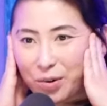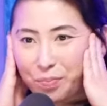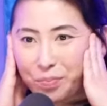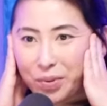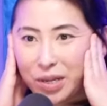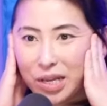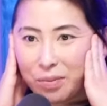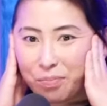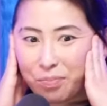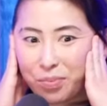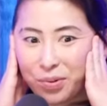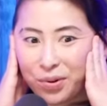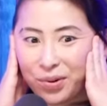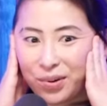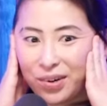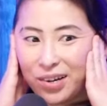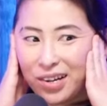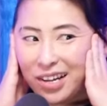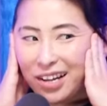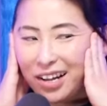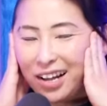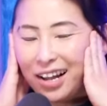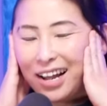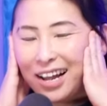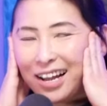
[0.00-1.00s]
or people.
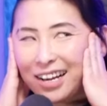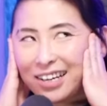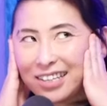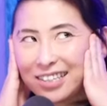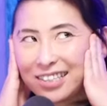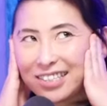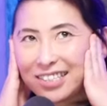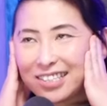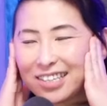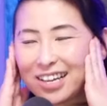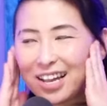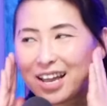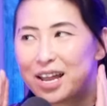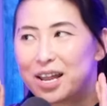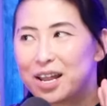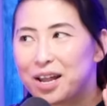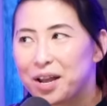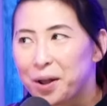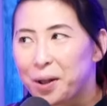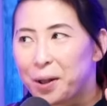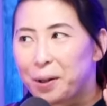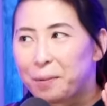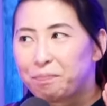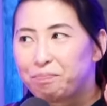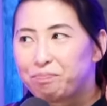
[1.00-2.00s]
And it's
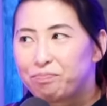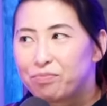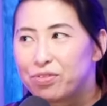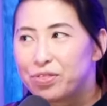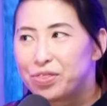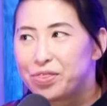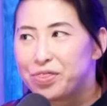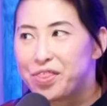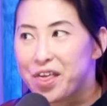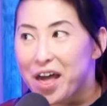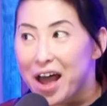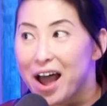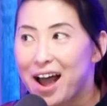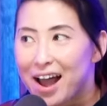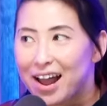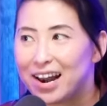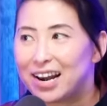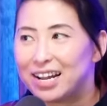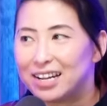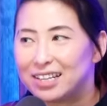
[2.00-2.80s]
like, I love that.